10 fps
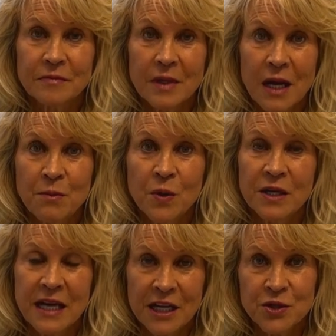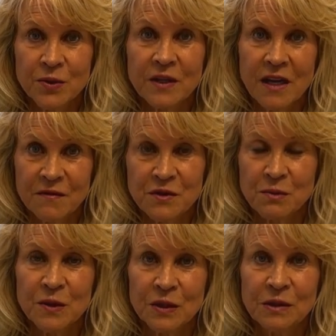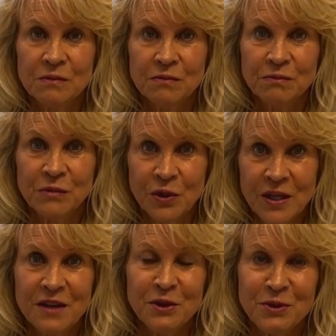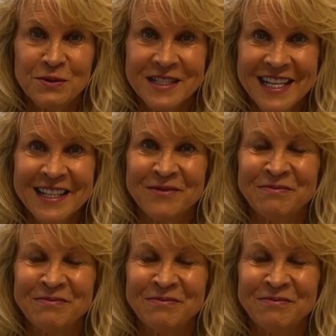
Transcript: a more natural, comfortable look in their own skin.